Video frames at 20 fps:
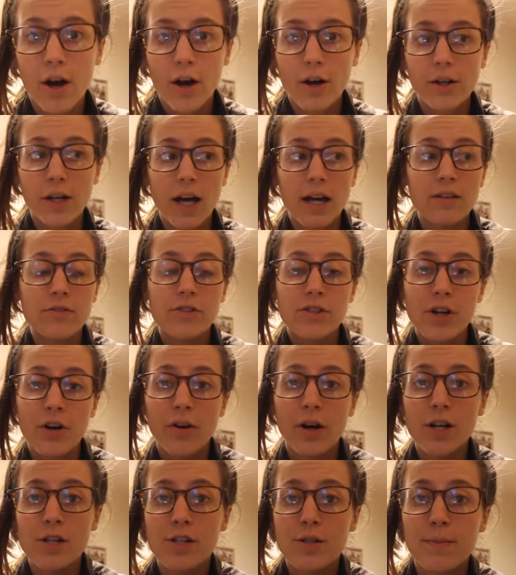Okay,
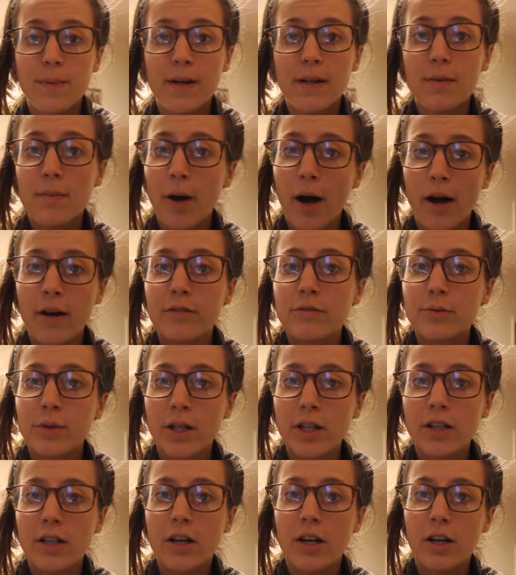so I just put a pot of
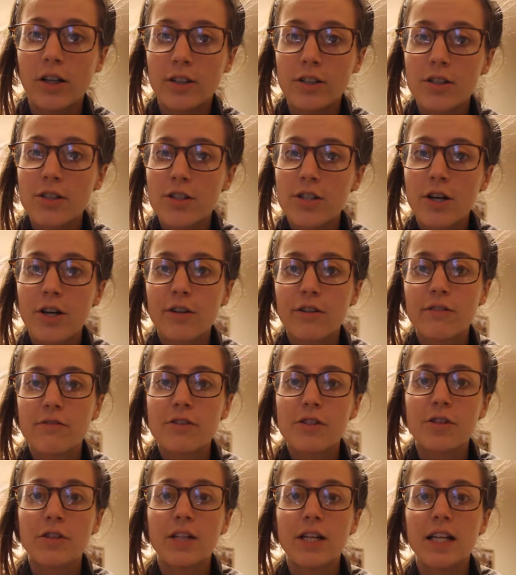water on the stove
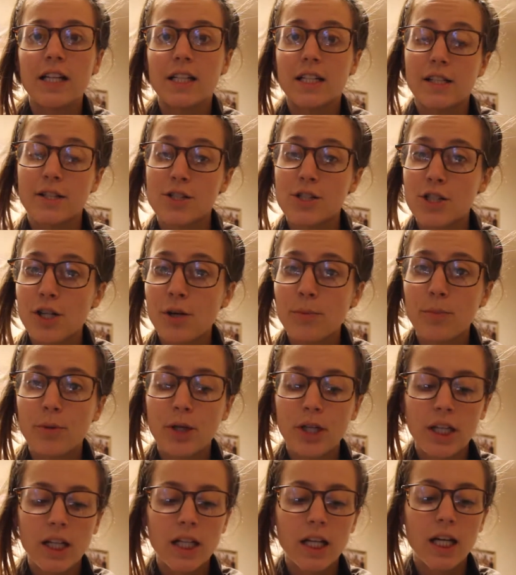so that it can start
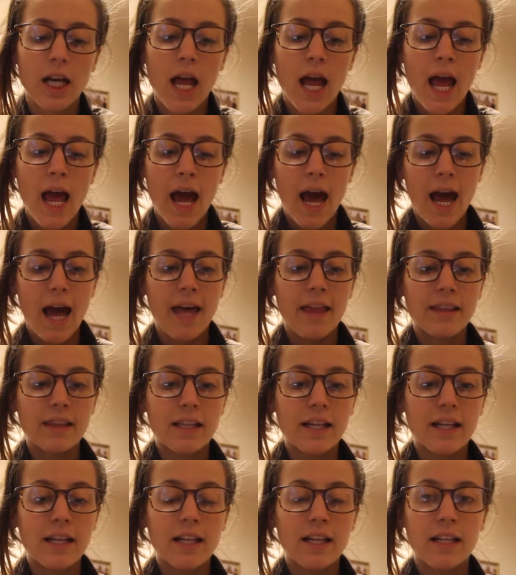boiling, and
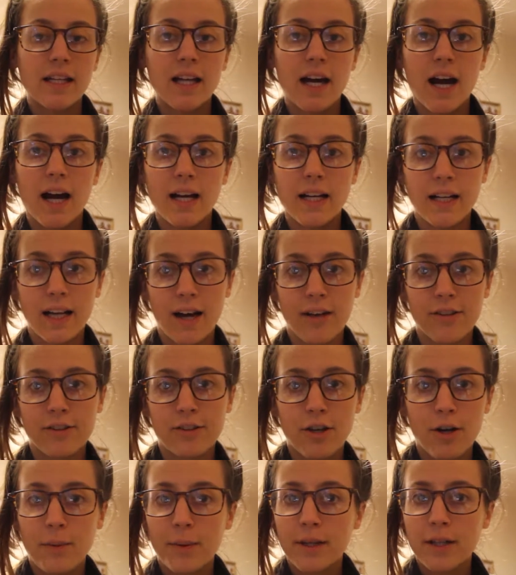then I
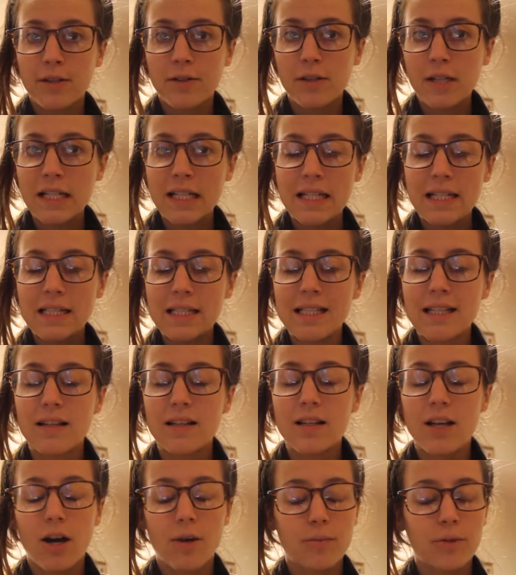gathered all my ingredients,
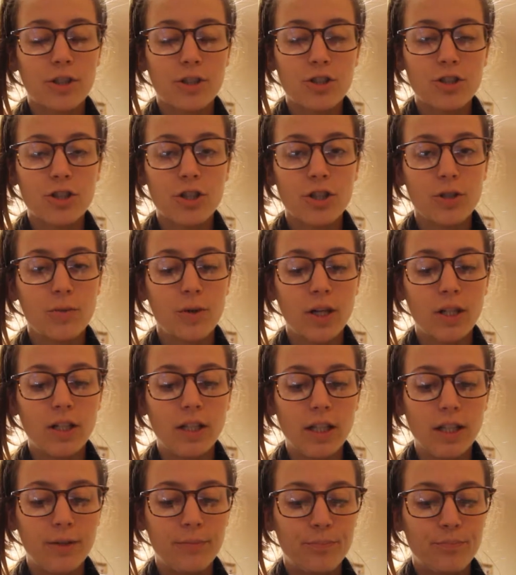and now I'm going to show you what you
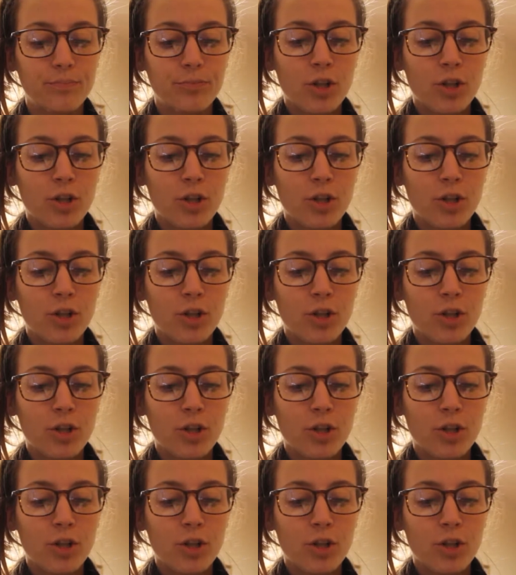need.